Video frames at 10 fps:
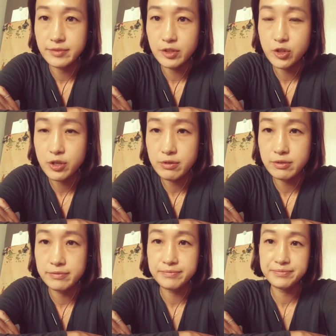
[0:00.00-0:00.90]
2,
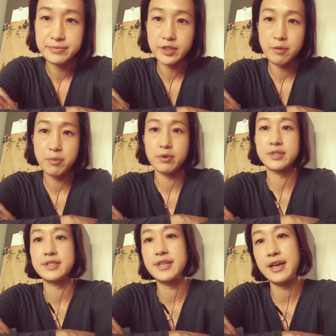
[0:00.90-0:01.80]
the boy
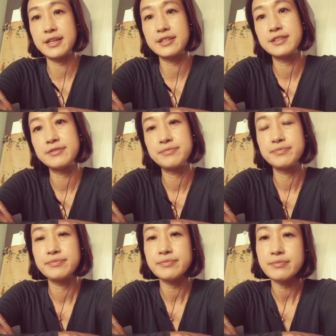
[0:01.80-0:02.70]
said.
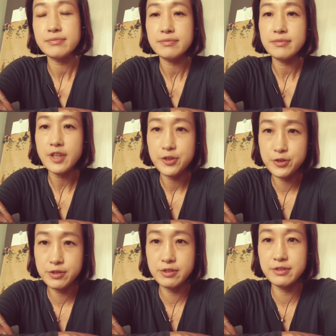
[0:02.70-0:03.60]

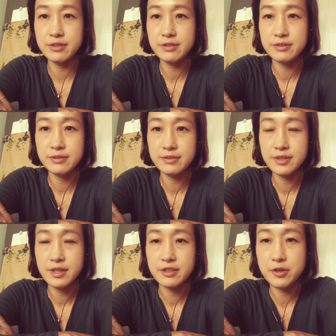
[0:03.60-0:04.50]
2,
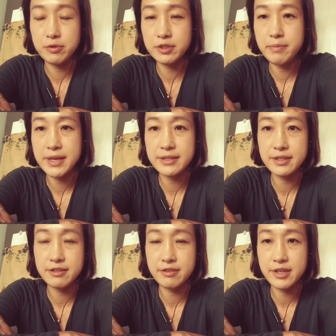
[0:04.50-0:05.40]
the old man
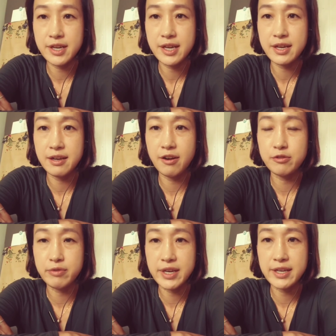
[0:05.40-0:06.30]

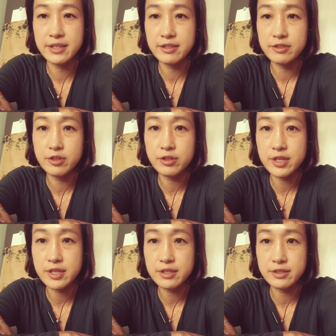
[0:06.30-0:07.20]
agreed. You
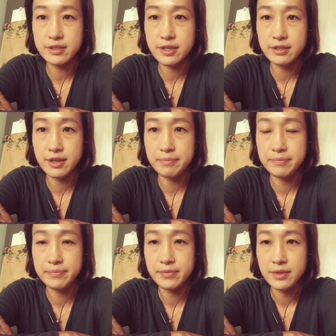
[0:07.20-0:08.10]
didn't steal them.
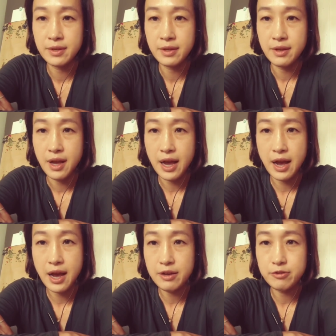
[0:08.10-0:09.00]

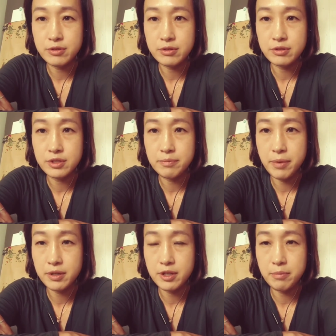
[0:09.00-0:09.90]
I would,
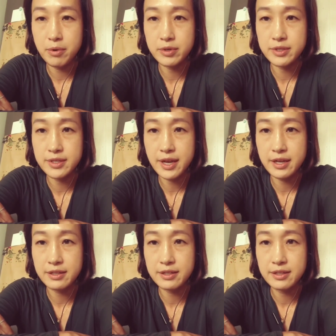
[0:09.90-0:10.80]
but the boy
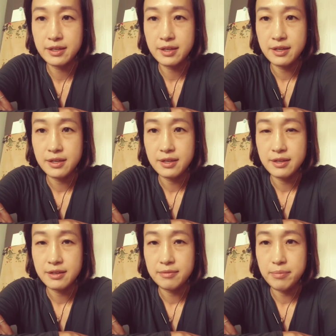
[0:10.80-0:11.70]
said.
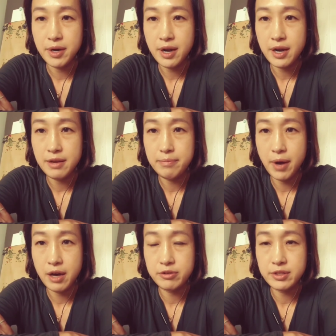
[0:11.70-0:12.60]
But I
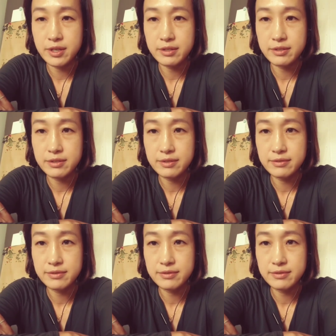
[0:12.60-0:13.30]
bought this.